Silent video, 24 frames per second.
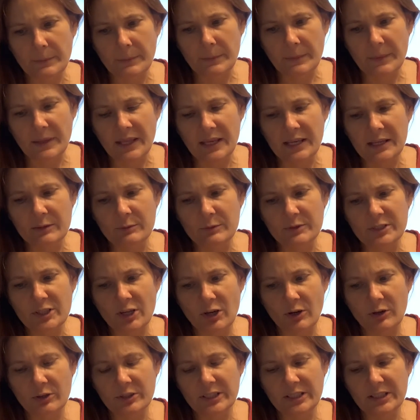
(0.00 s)
He was
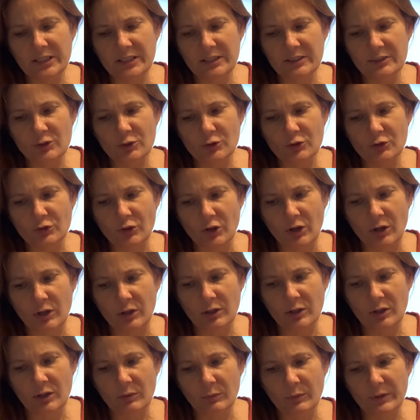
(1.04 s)
hearty and
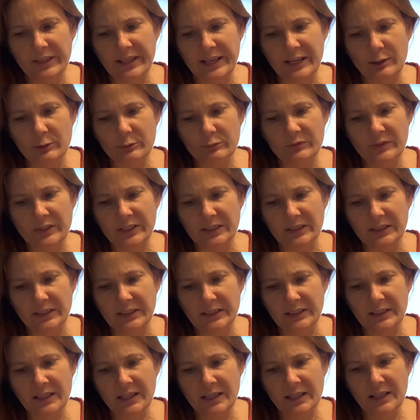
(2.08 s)
strong, without
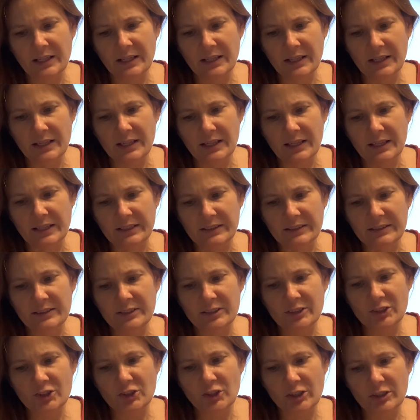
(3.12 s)
feeling,
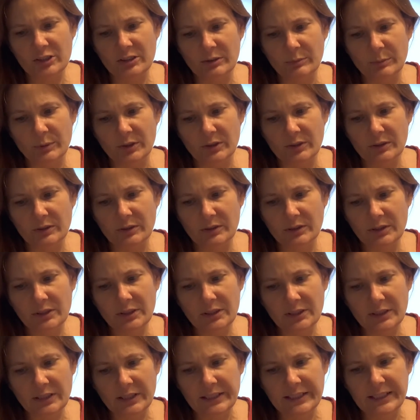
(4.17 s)
indestructible,
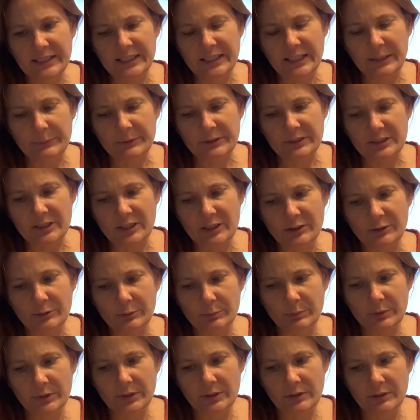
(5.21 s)
and he kept his
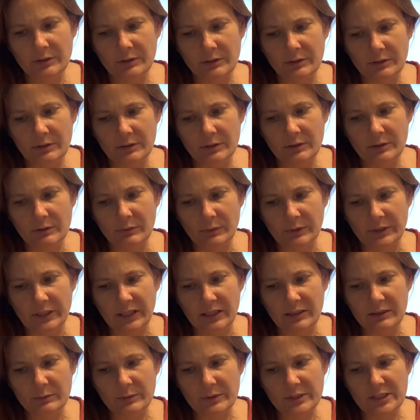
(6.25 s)
hope. When
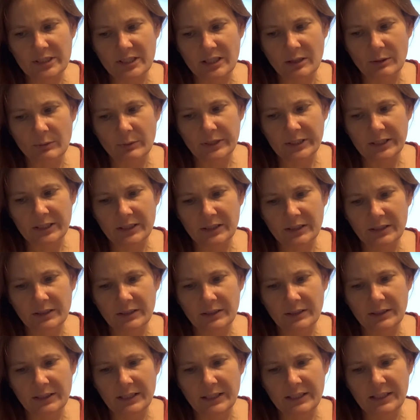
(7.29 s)
I was going,
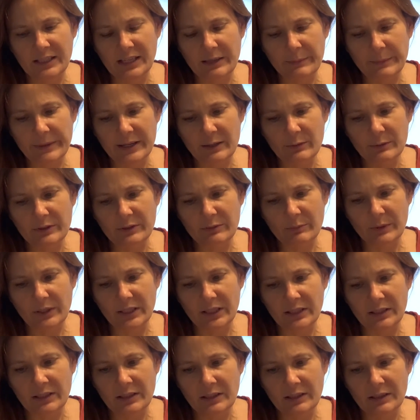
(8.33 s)
he came out with
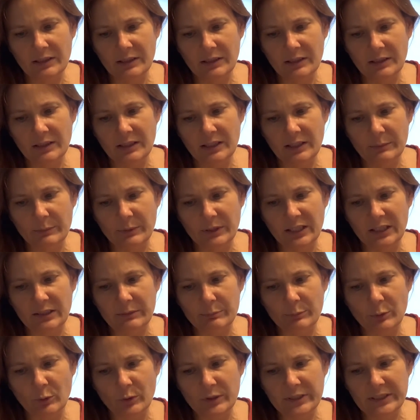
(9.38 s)
me, and began
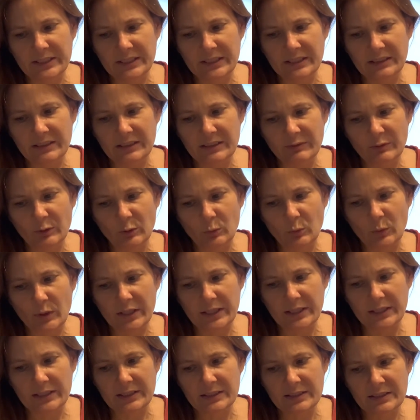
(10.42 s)
pointing in different
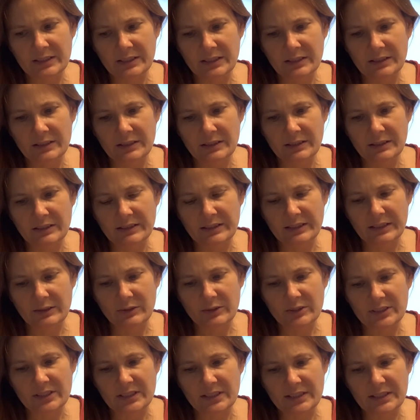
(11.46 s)
ways. "There
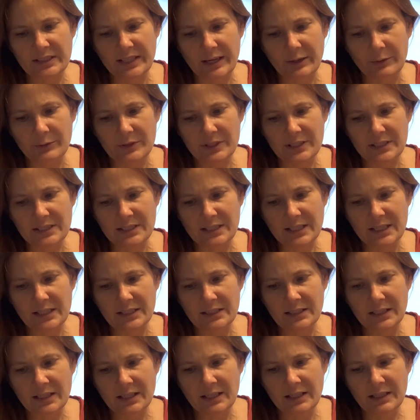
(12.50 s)
is the south," he
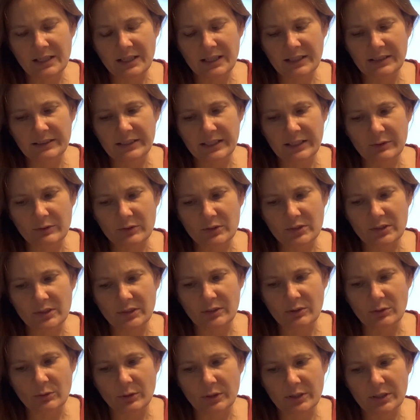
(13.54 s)
said, "and there is the
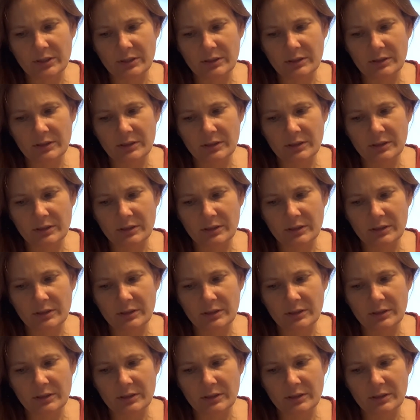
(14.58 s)
north.